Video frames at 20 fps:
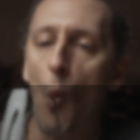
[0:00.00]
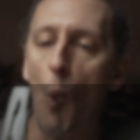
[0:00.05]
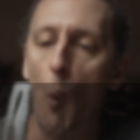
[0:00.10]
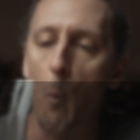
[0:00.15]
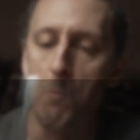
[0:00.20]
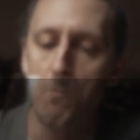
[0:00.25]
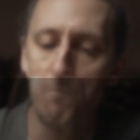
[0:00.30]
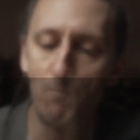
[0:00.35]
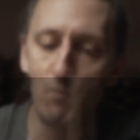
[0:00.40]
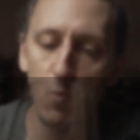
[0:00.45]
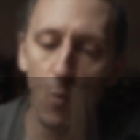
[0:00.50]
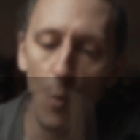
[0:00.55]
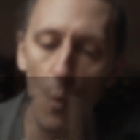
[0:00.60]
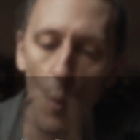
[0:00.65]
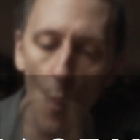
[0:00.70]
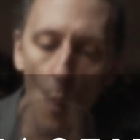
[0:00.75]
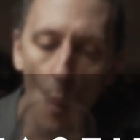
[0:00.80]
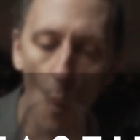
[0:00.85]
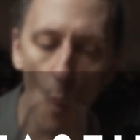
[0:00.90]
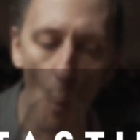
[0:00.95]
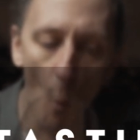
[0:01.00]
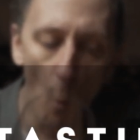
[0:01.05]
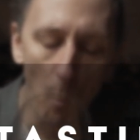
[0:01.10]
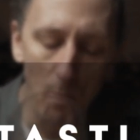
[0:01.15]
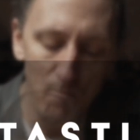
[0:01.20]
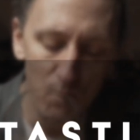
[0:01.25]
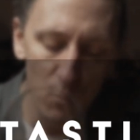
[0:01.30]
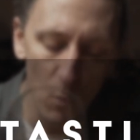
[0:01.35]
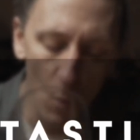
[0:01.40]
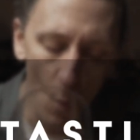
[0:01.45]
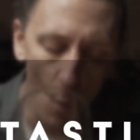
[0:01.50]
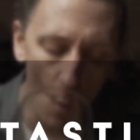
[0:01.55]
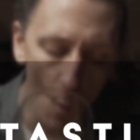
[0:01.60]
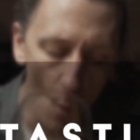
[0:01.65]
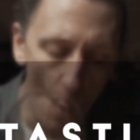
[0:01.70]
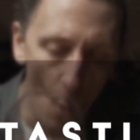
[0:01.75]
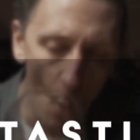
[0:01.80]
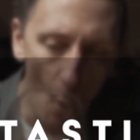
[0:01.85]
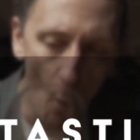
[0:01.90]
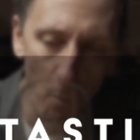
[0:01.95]
I've never been basic.
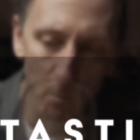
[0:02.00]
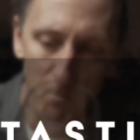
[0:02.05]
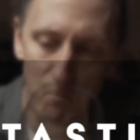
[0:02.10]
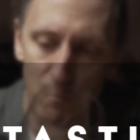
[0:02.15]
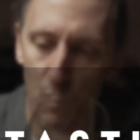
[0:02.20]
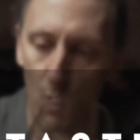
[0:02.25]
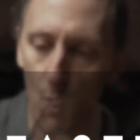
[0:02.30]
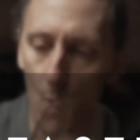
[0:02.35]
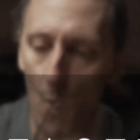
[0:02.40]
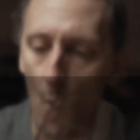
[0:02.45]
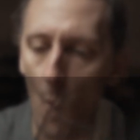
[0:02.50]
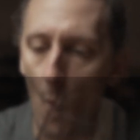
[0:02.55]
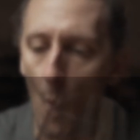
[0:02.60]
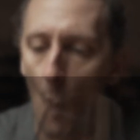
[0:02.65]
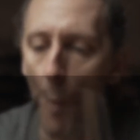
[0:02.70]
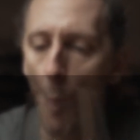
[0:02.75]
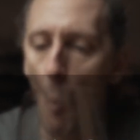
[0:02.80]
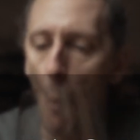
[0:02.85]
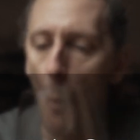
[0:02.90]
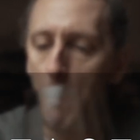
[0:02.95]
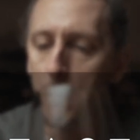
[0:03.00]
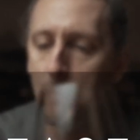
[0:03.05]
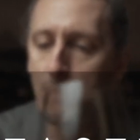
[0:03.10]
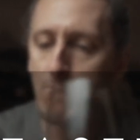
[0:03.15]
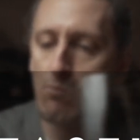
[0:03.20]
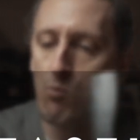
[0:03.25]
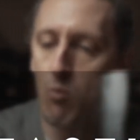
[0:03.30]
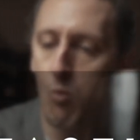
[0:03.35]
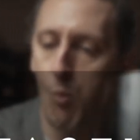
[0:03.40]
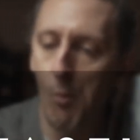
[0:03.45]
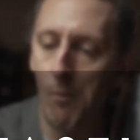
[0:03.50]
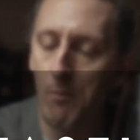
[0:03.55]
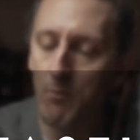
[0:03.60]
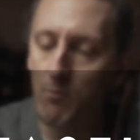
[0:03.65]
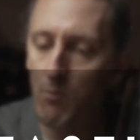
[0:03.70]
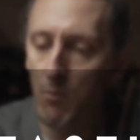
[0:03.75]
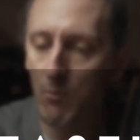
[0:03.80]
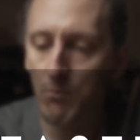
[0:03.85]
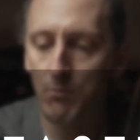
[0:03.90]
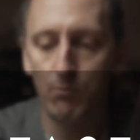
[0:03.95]
Run around bases, came from the basement, never
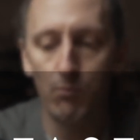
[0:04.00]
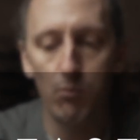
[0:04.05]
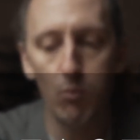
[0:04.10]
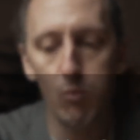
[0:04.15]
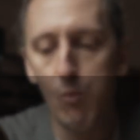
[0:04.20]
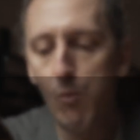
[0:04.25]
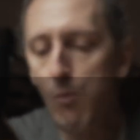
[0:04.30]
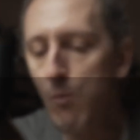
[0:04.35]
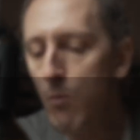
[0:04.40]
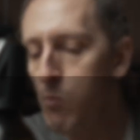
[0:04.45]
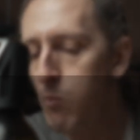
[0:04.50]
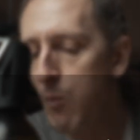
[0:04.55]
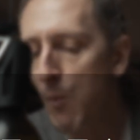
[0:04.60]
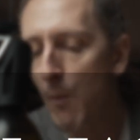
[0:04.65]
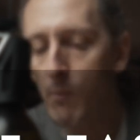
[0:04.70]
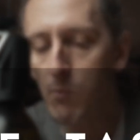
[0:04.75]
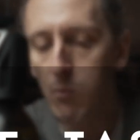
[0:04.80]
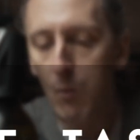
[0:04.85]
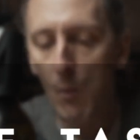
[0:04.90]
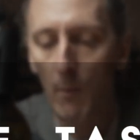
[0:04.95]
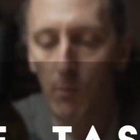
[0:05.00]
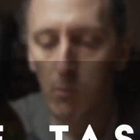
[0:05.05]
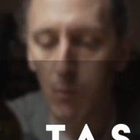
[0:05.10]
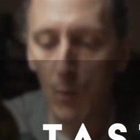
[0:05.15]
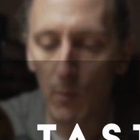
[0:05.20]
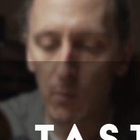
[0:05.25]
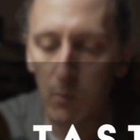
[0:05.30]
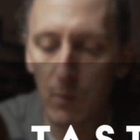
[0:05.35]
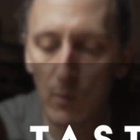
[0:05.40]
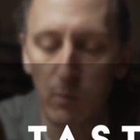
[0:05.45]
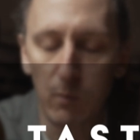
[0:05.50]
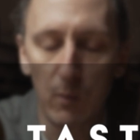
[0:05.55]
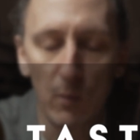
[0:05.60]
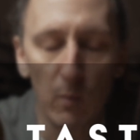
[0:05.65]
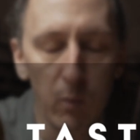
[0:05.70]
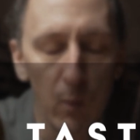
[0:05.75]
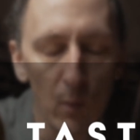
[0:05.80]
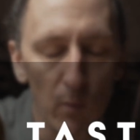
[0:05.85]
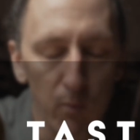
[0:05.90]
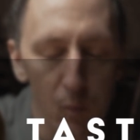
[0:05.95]
been shameless. So I got stay in the
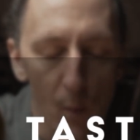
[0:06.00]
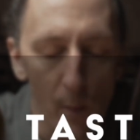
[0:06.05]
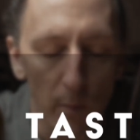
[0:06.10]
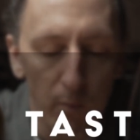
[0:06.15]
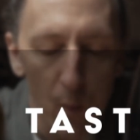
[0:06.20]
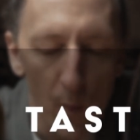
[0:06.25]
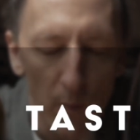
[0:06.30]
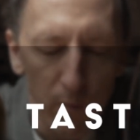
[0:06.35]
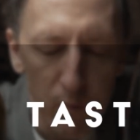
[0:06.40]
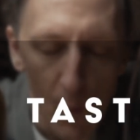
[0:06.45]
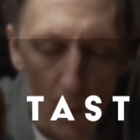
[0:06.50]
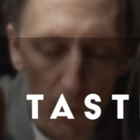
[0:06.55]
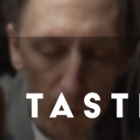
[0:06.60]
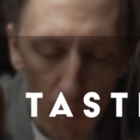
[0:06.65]
streets, get dangerous, so I